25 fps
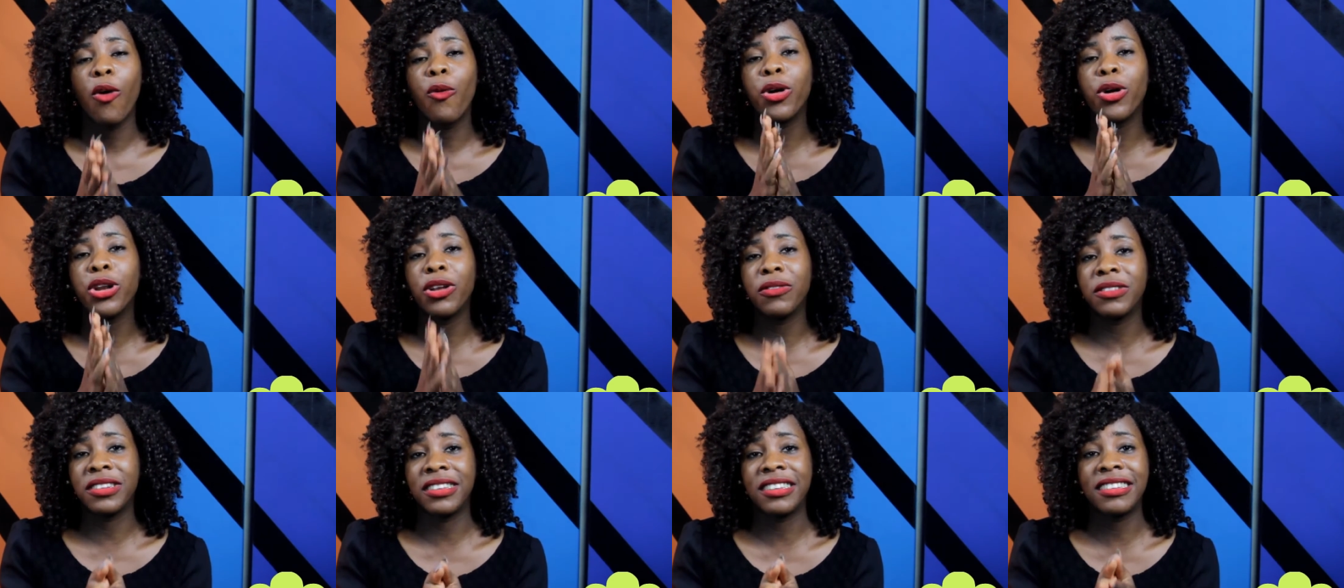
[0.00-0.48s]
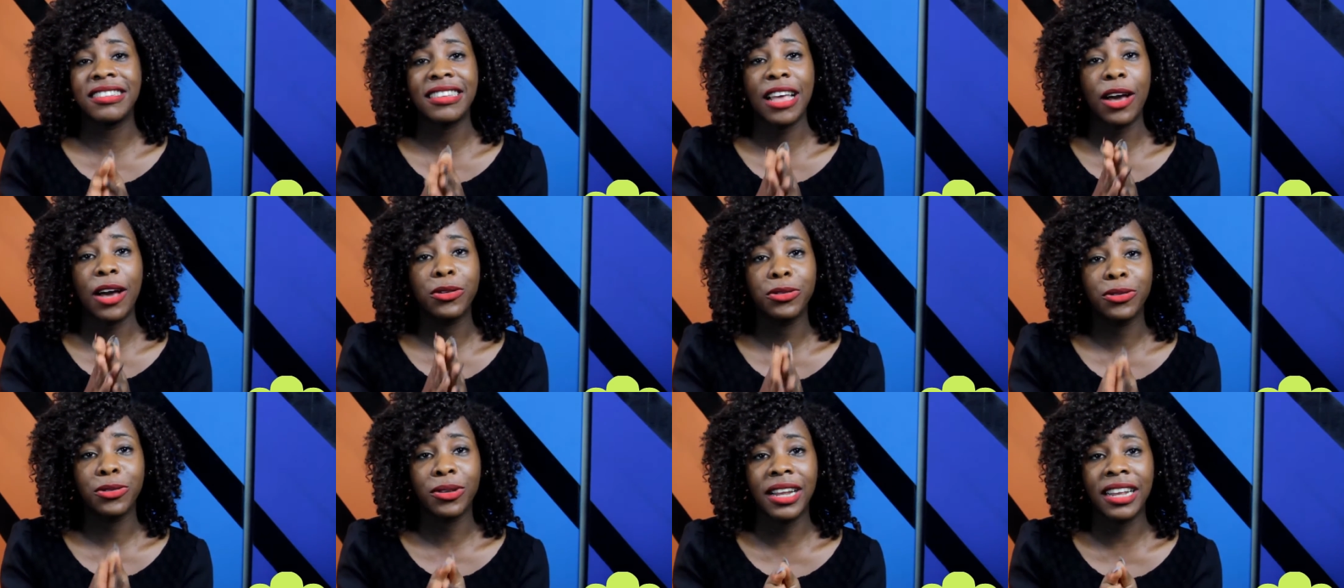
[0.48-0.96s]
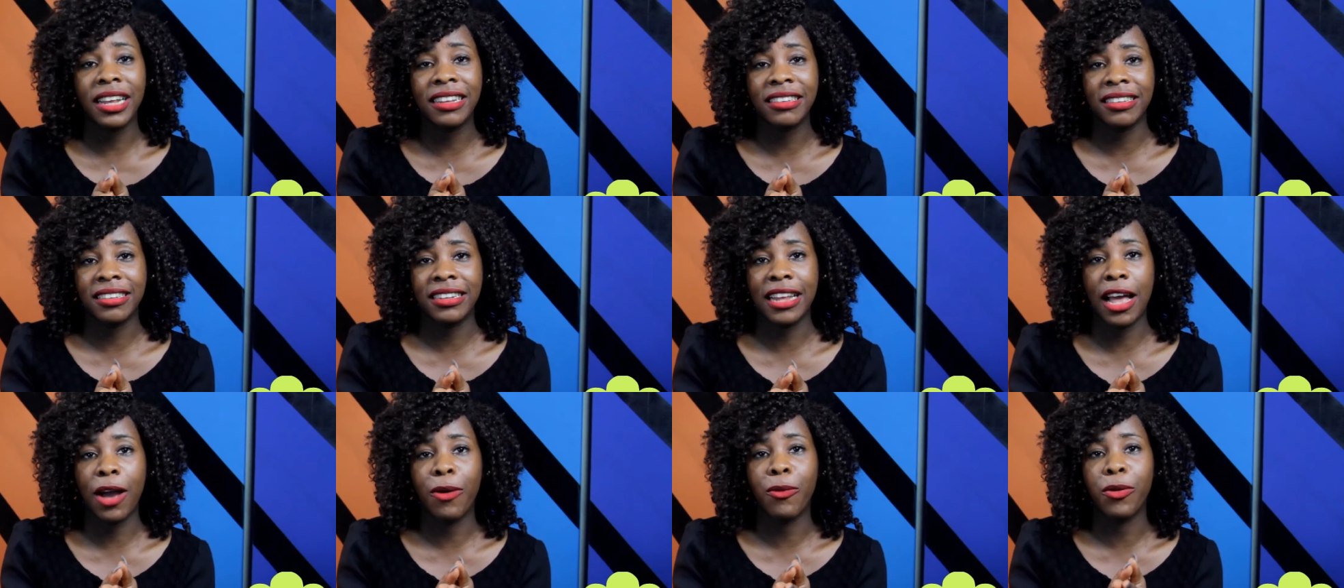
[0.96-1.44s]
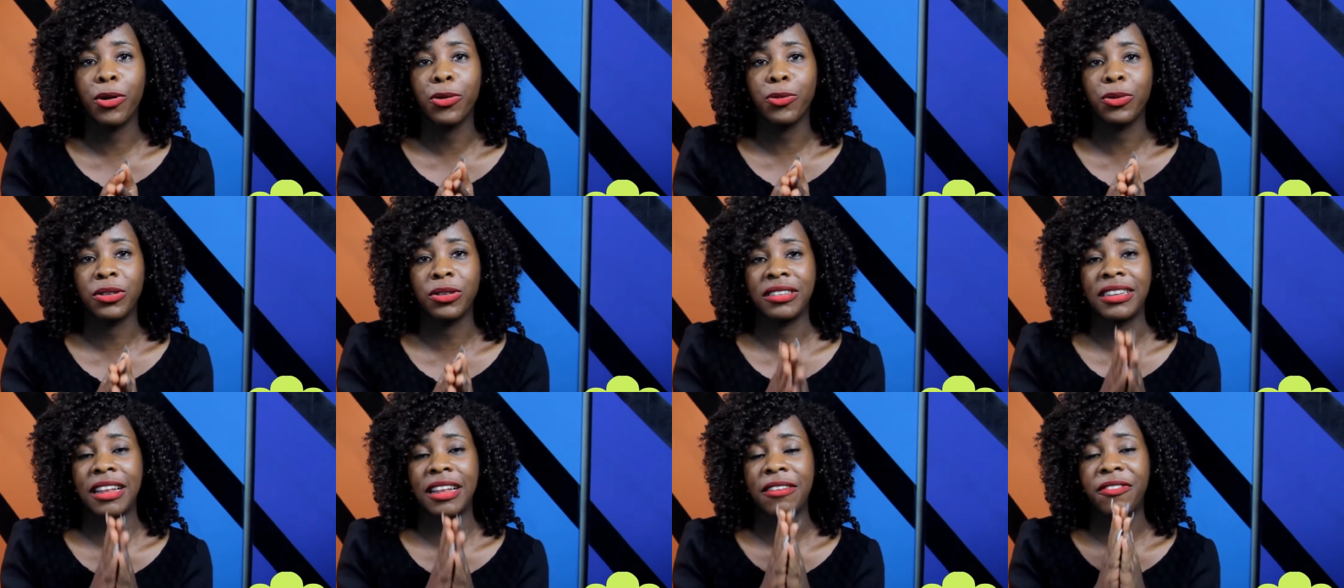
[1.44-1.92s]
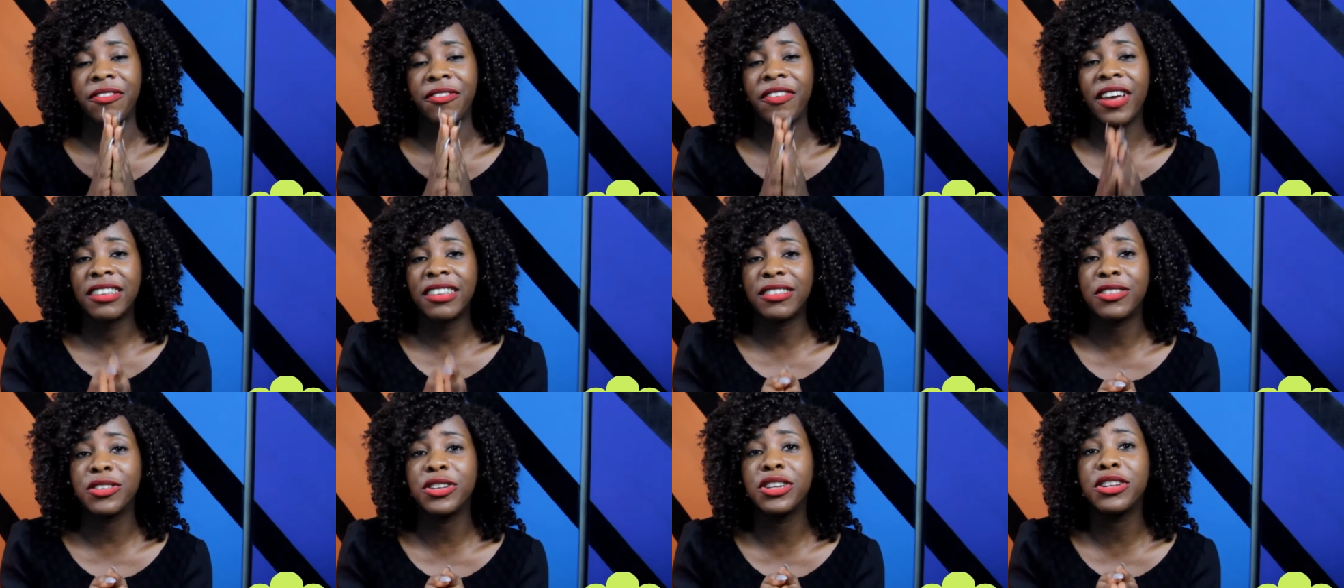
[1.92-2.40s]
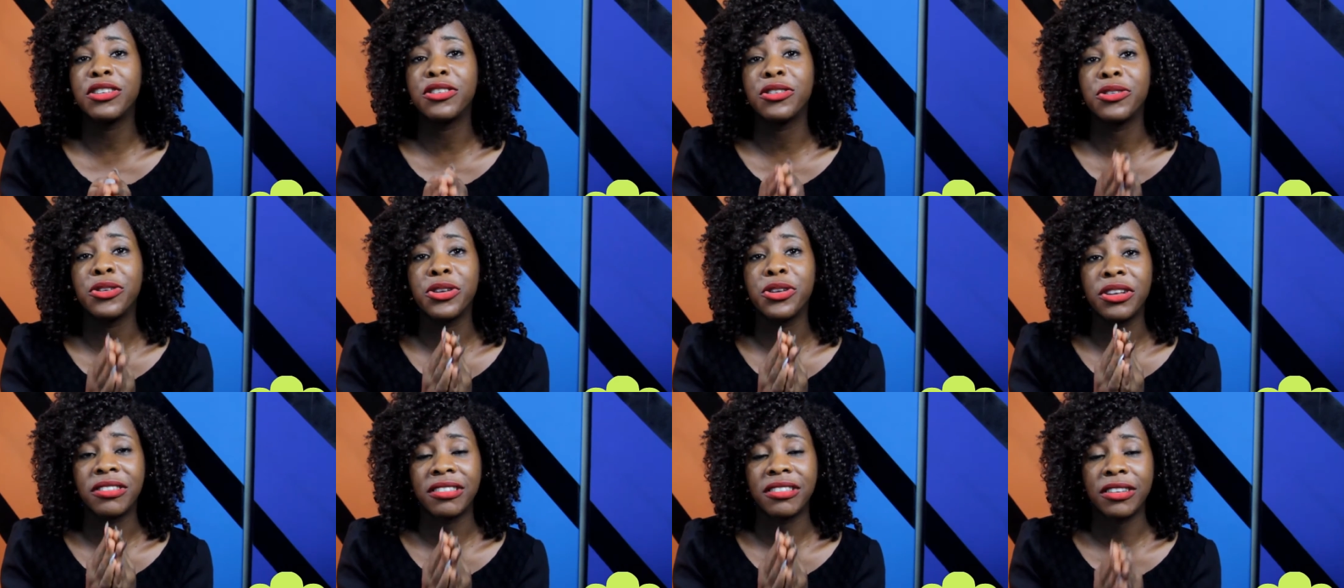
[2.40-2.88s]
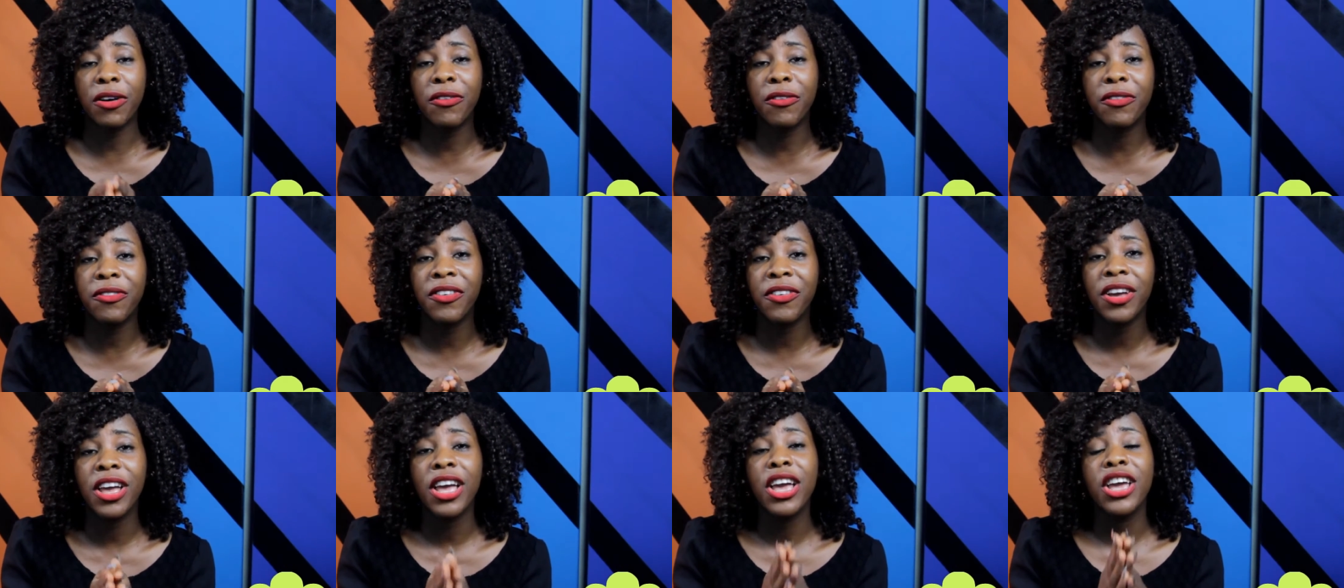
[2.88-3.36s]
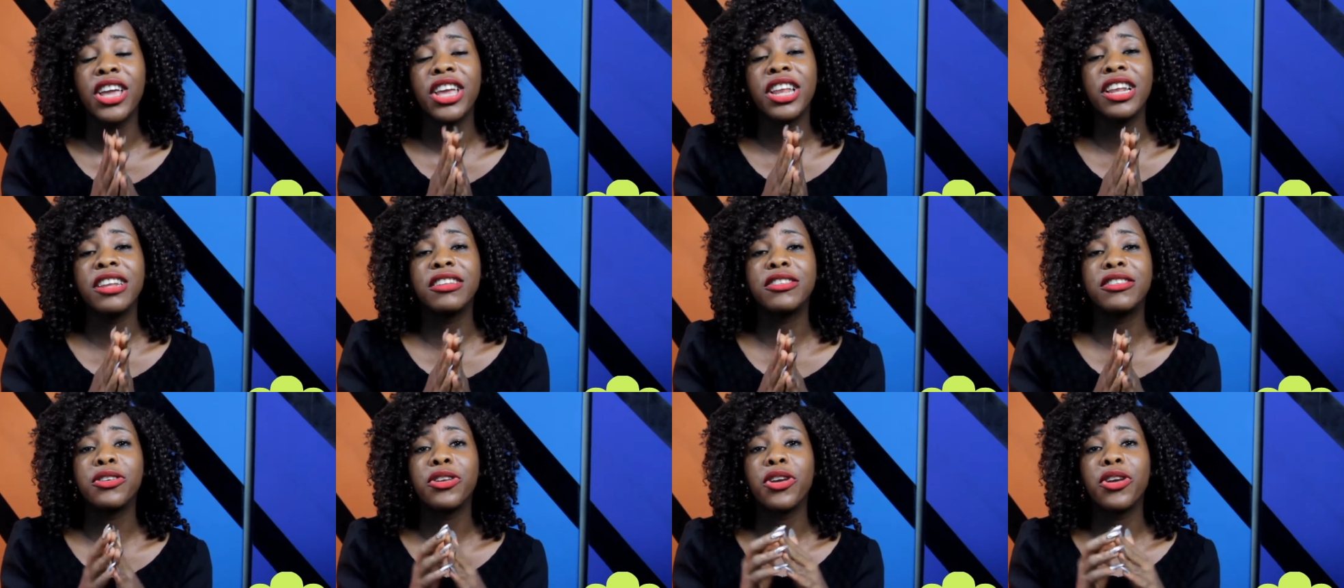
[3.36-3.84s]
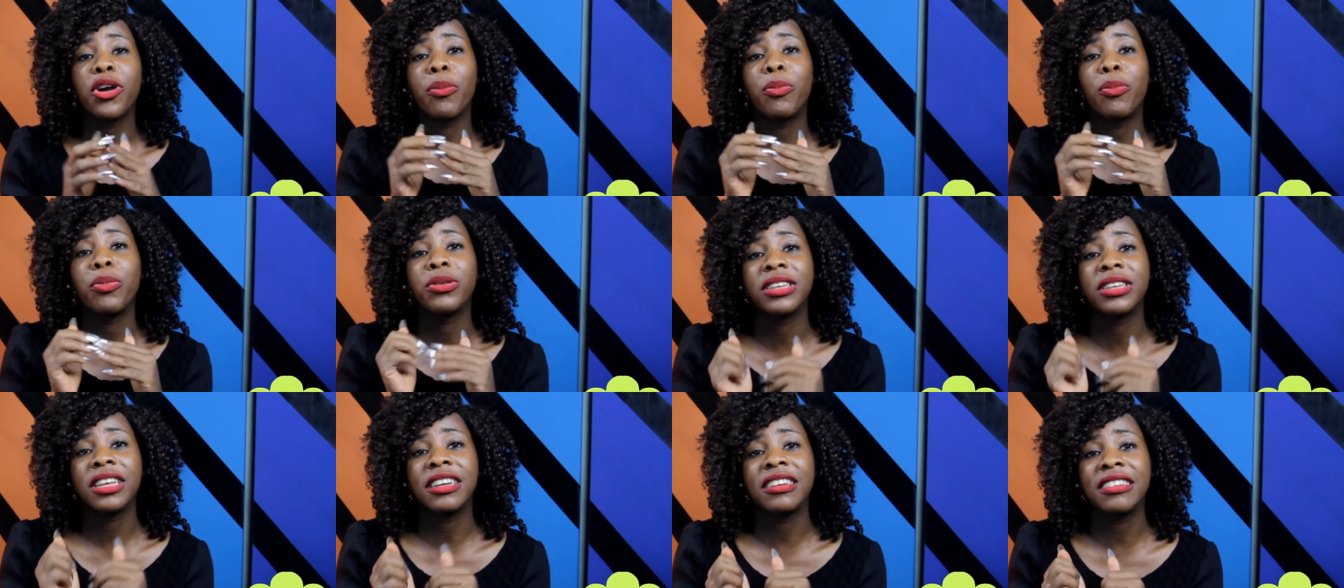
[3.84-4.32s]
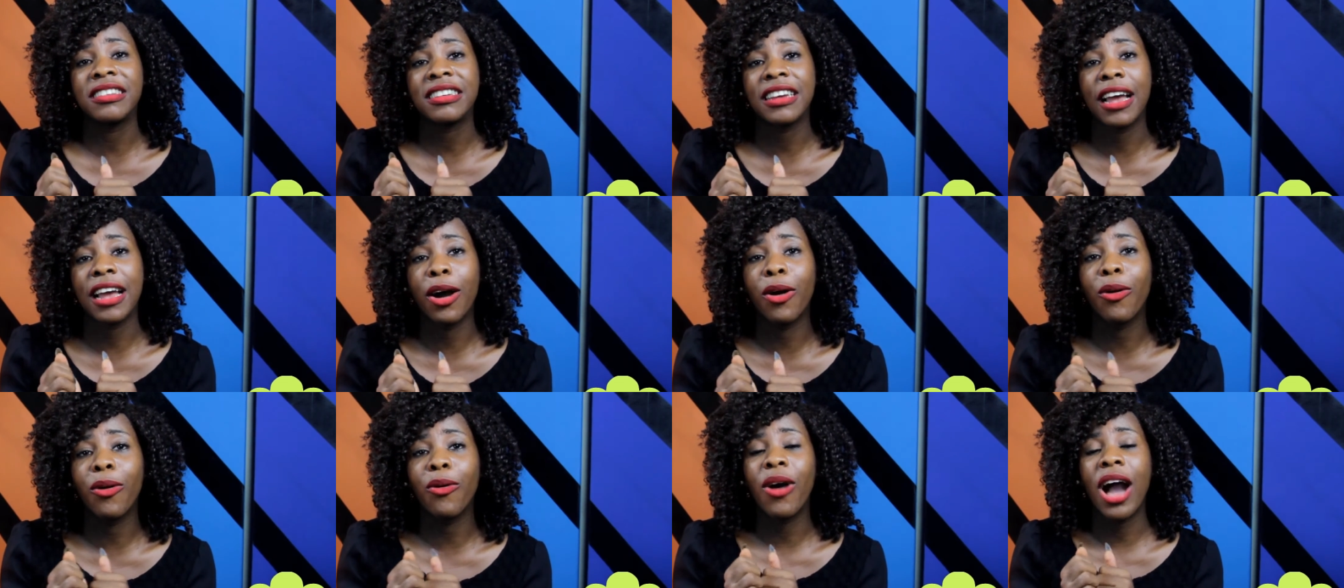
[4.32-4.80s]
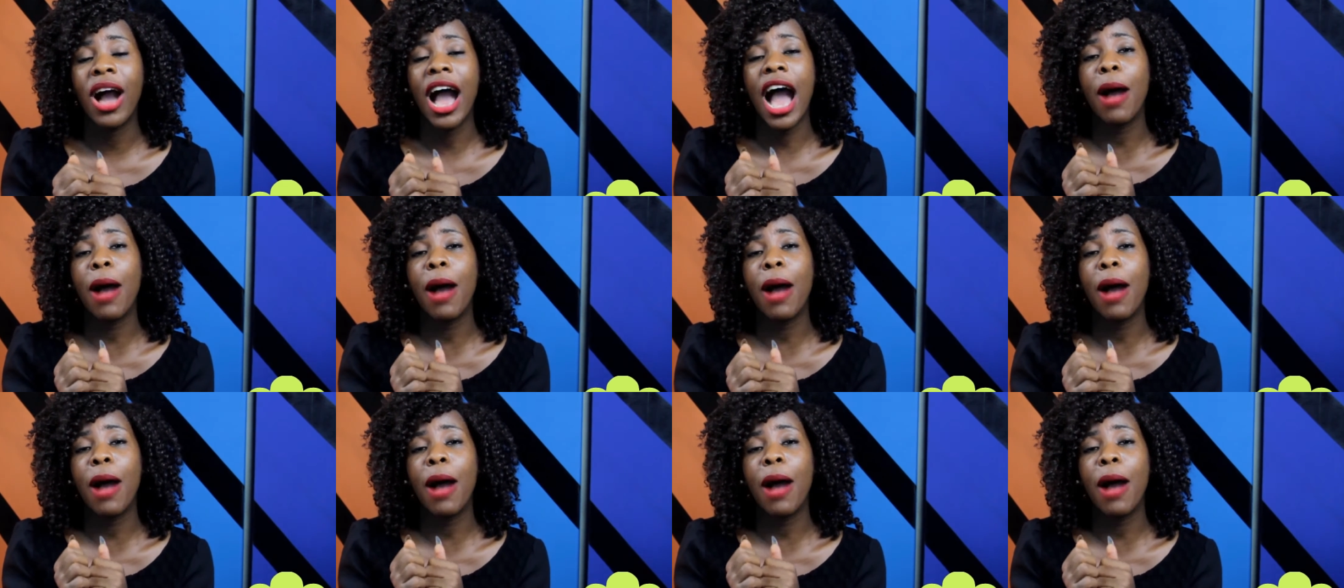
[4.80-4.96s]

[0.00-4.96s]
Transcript: One of the things I also learned in that one was that first you need to know yourself, you need to know your potential.